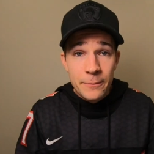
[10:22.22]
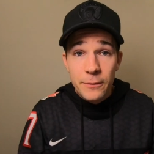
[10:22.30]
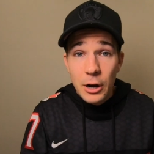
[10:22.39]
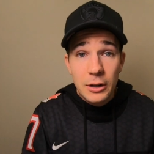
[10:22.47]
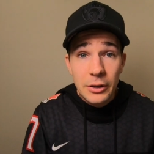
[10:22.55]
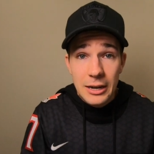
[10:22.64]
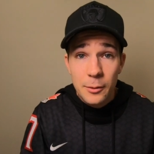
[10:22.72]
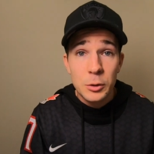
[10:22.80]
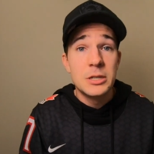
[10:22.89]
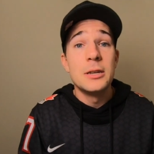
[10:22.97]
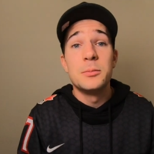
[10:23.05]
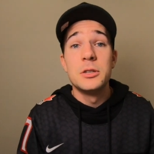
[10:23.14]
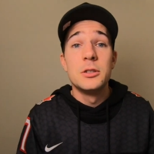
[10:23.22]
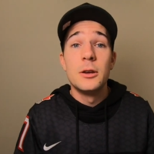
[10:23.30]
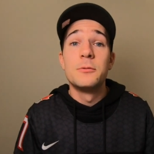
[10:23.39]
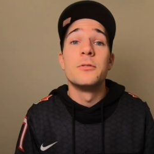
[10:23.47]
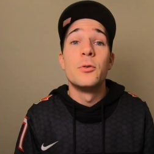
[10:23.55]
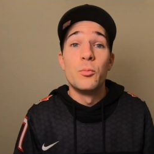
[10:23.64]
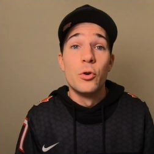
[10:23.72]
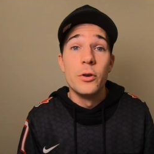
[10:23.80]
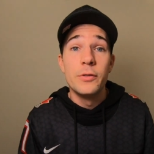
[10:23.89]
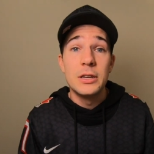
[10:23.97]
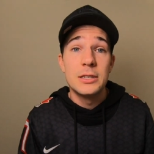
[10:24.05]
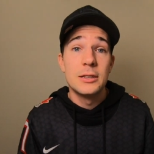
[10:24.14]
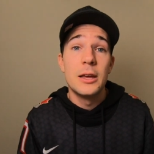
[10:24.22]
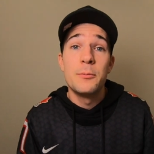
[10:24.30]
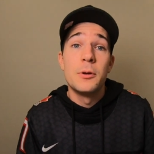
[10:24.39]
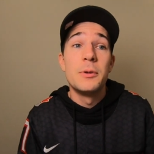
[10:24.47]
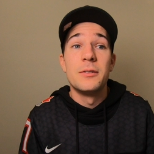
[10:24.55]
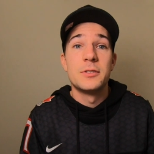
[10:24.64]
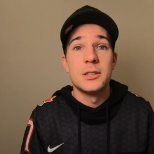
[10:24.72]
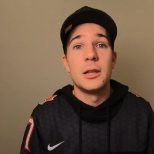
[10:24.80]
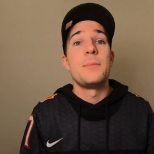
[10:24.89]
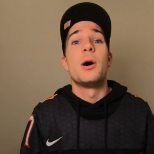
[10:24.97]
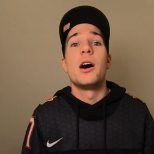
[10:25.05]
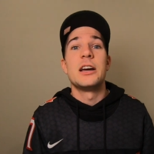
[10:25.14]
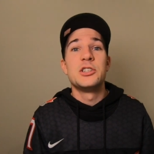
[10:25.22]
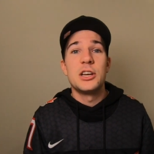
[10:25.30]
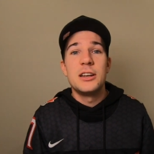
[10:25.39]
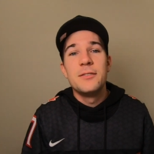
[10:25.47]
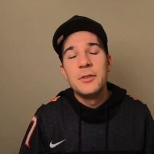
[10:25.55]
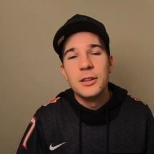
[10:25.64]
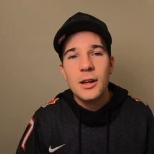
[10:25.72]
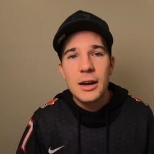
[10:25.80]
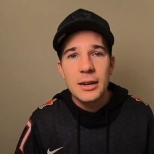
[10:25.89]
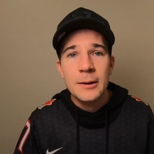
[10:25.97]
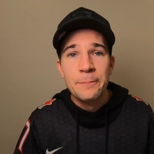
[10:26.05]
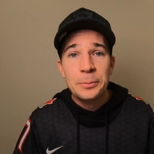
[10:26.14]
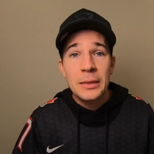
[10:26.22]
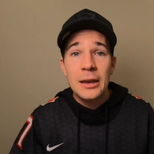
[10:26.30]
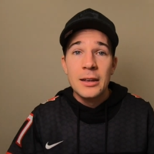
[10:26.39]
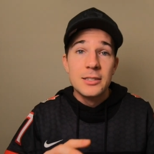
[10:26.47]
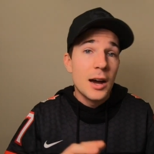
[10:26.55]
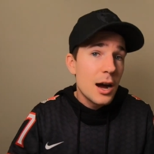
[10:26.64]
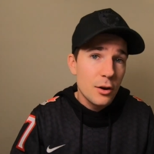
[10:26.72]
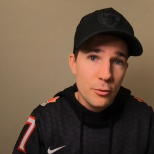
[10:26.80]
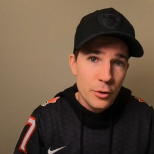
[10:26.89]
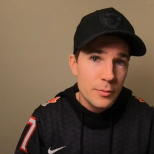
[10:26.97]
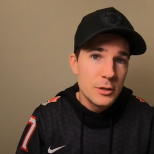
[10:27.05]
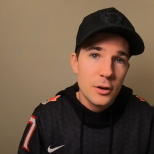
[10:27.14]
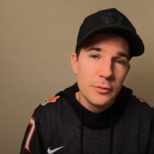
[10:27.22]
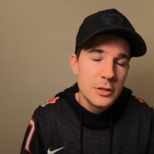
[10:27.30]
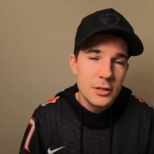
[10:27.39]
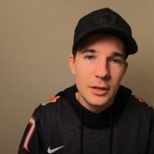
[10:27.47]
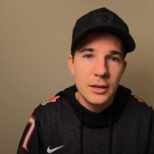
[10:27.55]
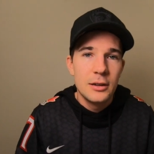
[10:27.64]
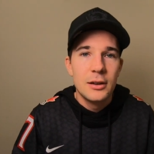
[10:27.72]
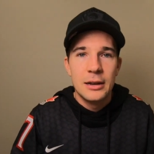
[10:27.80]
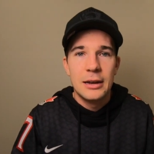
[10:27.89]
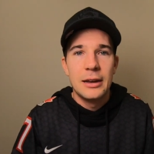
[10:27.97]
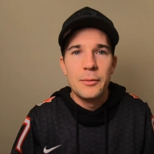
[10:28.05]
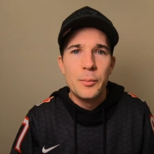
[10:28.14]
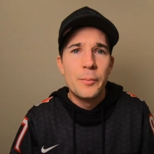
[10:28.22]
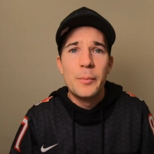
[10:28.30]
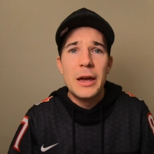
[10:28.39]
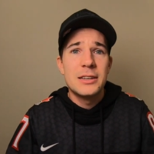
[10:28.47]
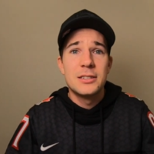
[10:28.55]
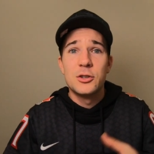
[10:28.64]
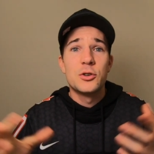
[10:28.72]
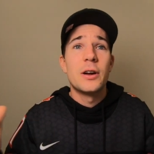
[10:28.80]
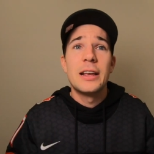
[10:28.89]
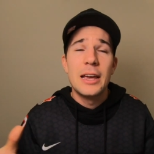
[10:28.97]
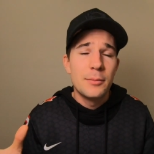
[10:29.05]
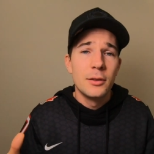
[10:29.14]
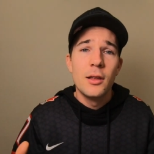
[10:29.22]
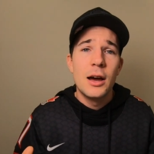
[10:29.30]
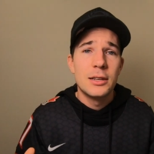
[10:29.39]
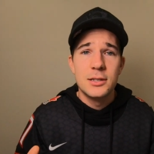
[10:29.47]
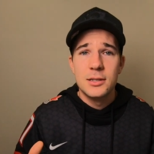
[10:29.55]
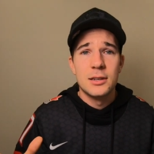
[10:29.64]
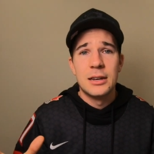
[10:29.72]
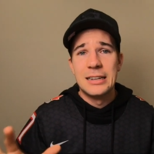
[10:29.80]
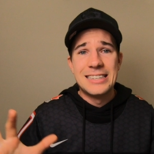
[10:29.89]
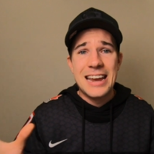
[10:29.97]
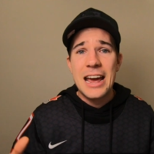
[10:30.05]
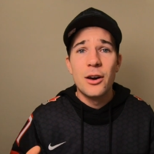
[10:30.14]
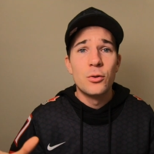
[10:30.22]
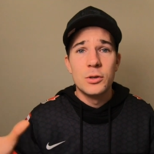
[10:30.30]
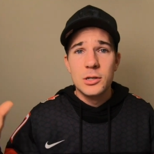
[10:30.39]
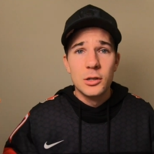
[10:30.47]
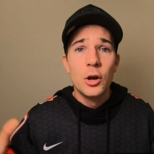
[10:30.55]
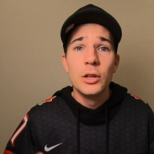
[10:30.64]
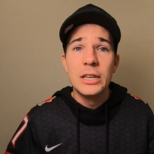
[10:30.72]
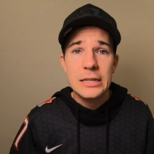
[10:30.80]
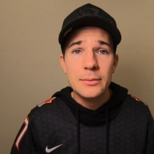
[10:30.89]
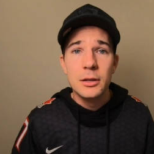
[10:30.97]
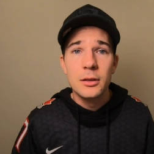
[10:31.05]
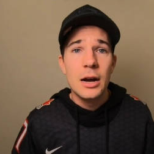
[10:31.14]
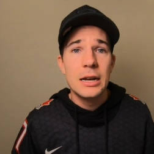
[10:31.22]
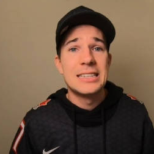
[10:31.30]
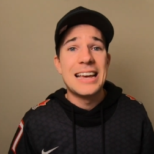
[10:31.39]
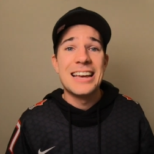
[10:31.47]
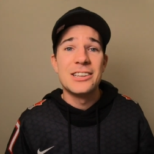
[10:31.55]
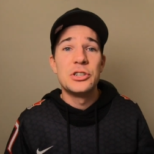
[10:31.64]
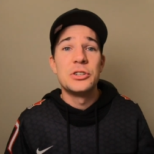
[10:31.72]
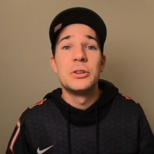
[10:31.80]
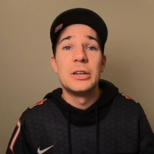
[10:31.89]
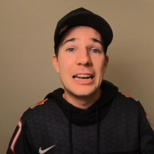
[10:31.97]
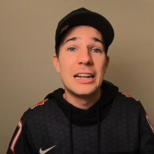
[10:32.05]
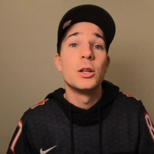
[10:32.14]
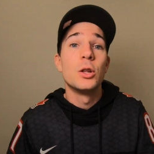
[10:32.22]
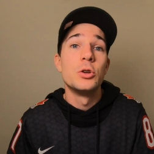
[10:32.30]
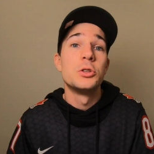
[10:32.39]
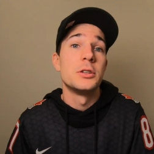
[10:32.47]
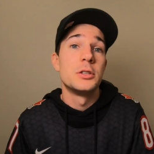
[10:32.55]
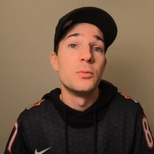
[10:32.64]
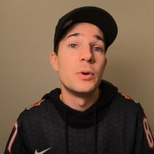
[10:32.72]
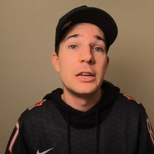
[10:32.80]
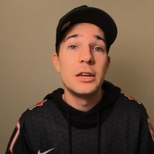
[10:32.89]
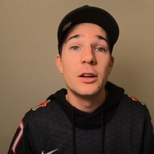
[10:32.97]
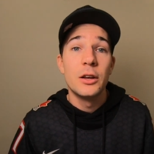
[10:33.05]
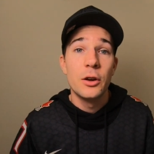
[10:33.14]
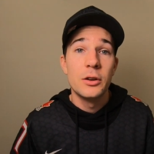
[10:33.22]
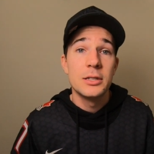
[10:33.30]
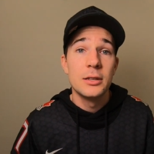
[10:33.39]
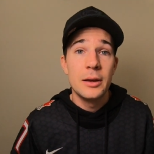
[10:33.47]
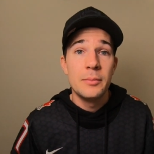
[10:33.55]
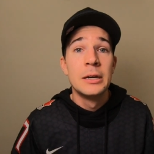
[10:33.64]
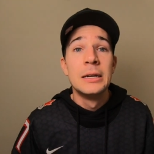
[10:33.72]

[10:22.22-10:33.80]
Finally, a couple of tips in terms of improving your sleep and a bit of sleep hygiene, if you like. Dark room is obviously uh, best. Try to keep the lights uh, down or slowly dim the lights as you're getting closer to when you're going to go to sleep